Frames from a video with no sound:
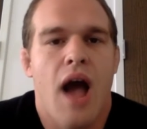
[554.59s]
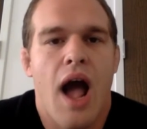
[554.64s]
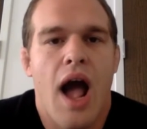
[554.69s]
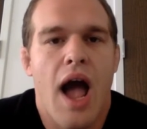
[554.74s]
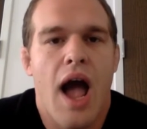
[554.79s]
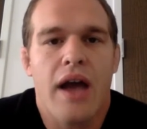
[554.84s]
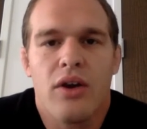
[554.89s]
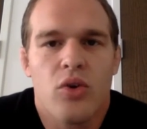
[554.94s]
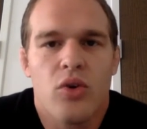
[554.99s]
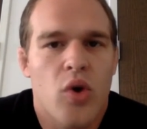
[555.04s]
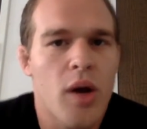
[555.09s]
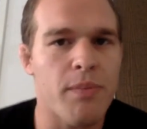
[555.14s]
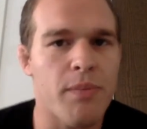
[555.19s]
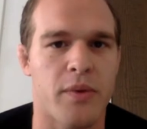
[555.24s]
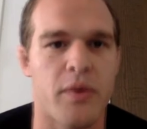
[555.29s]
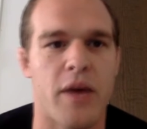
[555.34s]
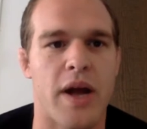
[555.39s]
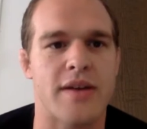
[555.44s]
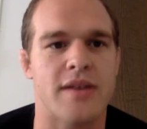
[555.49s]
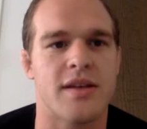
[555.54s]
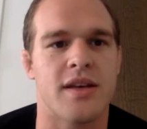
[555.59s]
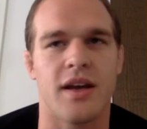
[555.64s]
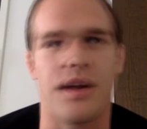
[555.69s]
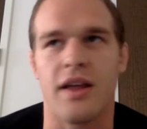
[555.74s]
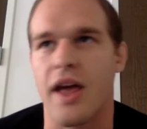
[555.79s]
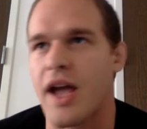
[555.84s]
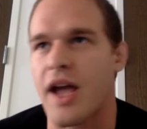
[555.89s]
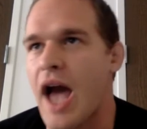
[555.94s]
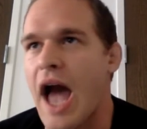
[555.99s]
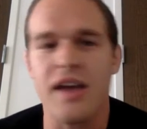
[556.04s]
I grew up in wrestling.
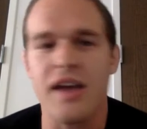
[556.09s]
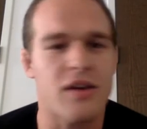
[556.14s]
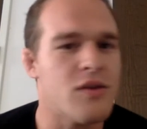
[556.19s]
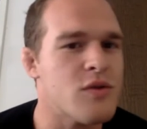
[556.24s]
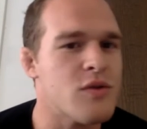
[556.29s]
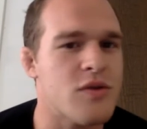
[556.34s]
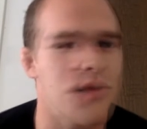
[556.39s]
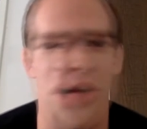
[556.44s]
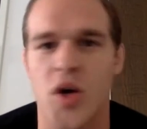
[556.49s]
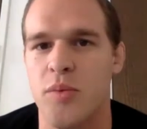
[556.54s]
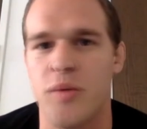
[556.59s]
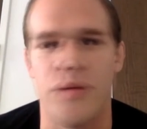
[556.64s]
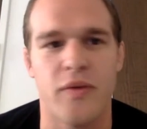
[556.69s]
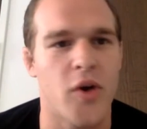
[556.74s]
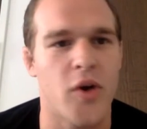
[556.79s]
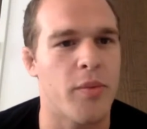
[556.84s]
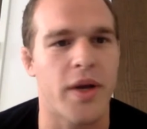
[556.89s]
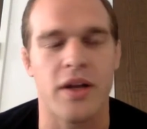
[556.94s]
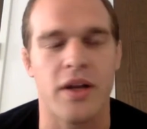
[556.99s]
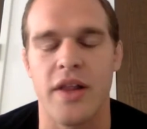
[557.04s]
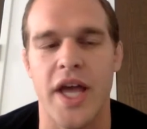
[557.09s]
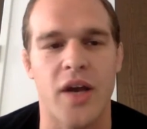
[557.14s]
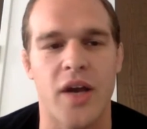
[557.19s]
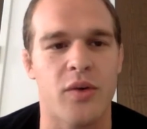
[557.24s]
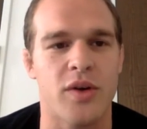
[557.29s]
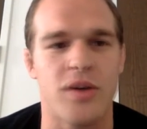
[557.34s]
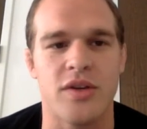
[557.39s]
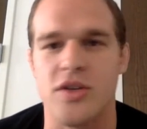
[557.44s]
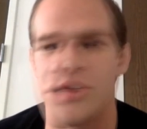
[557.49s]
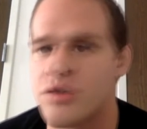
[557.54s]
Like, I used homophobic
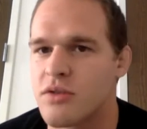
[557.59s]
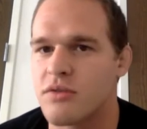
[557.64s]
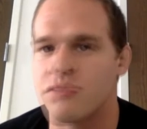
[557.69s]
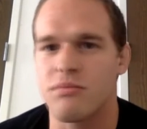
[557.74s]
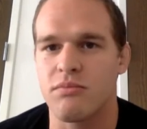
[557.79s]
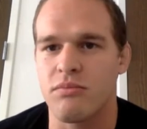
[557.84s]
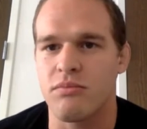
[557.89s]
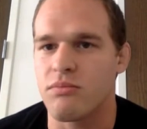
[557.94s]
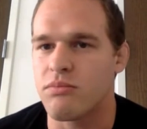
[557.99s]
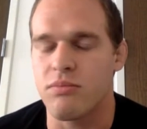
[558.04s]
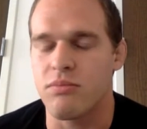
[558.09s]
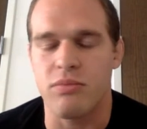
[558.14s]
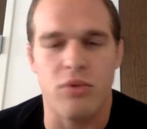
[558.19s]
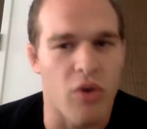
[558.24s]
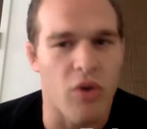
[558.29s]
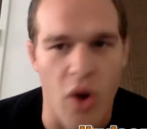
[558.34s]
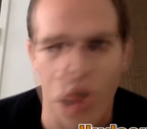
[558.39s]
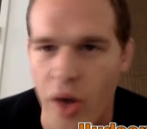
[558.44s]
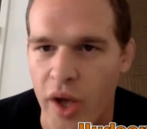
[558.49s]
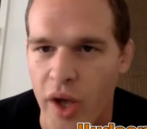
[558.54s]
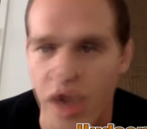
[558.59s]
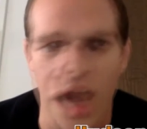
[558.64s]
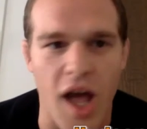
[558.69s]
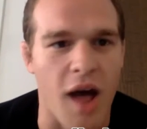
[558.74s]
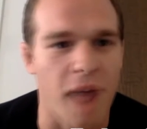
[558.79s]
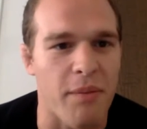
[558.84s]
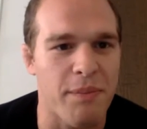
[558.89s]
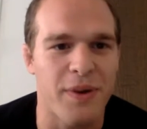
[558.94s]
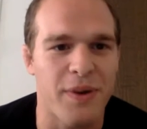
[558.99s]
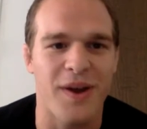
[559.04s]
language growing
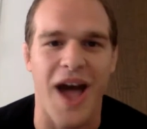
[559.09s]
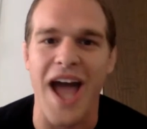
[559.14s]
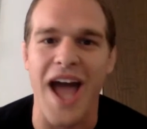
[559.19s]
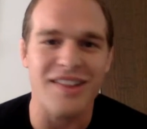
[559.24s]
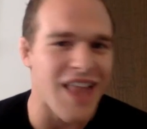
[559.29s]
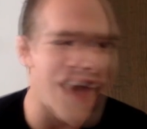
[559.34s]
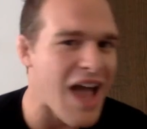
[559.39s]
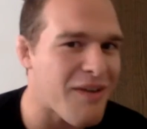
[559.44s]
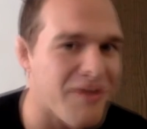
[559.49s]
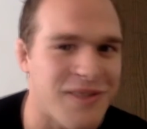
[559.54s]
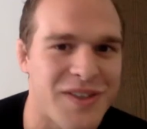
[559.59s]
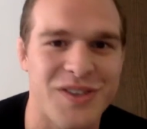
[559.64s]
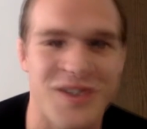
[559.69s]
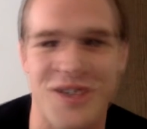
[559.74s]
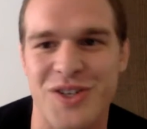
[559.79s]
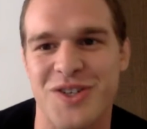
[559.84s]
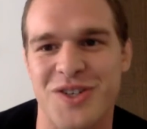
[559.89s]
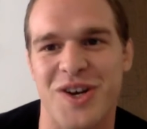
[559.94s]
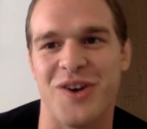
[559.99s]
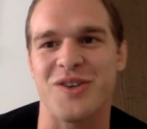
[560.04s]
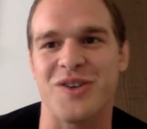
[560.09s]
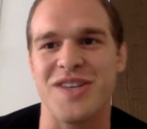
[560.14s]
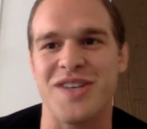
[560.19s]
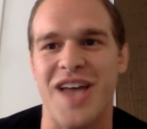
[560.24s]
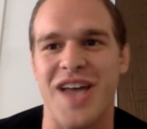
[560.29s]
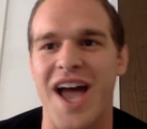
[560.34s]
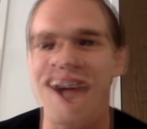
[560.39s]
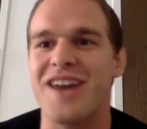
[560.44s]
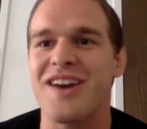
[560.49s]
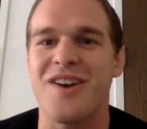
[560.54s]
up. I laughed at the jokes.
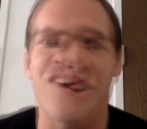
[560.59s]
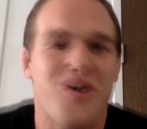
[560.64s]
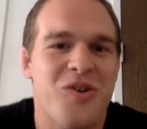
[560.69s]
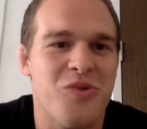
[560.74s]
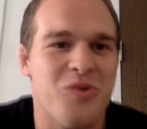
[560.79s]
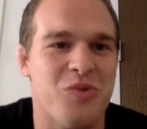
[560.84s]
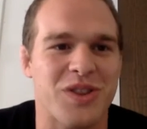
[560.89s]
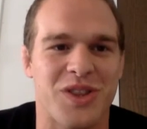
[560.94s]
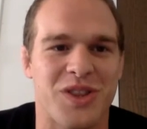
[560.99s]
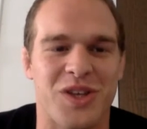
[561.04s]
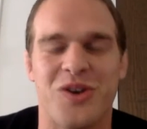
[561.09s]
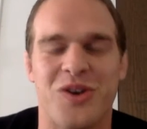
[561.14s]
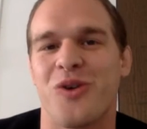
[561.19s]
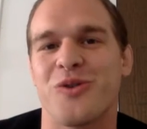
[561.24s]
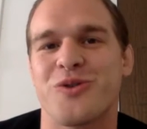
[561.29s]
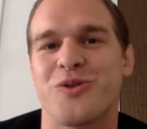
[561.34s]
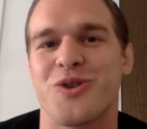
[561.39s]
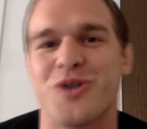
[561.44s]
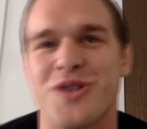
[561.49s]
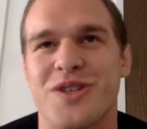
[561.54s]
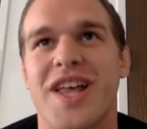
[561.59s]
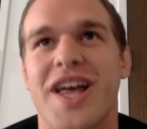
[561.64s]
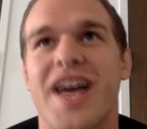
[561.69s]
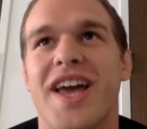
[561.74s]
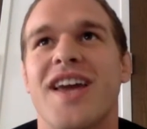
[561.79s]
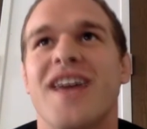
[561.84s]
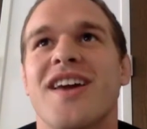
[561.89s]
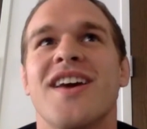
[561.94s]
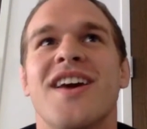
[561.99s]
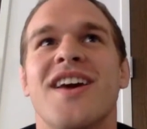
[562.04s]
I know what the culture is
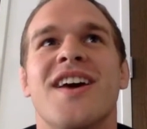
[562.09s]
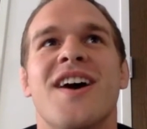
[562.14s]
like.